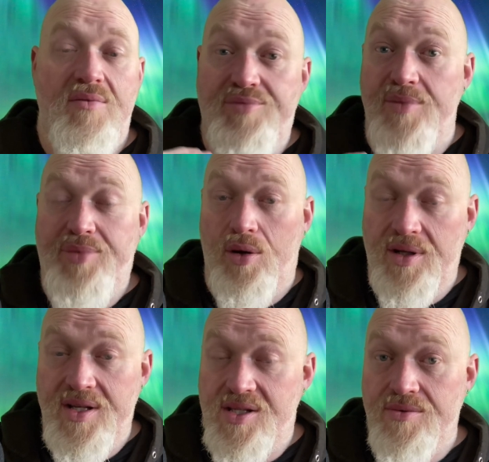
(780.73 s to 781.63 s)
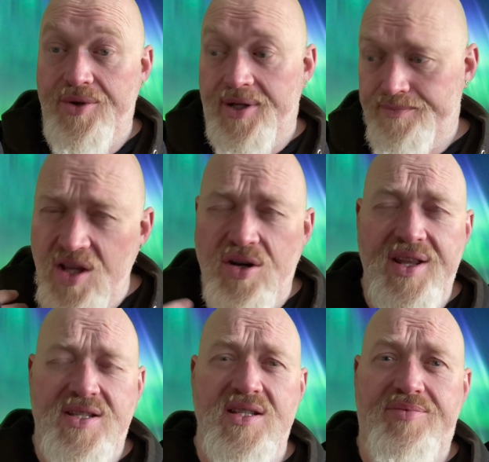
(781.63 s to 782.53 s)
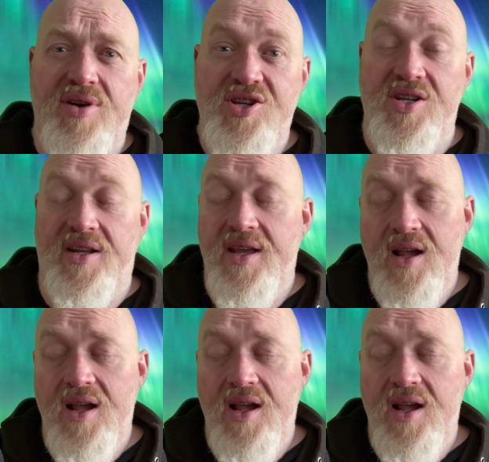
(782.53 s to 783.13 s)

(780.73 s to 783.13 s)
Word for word: bipolar disorder, gone into depression,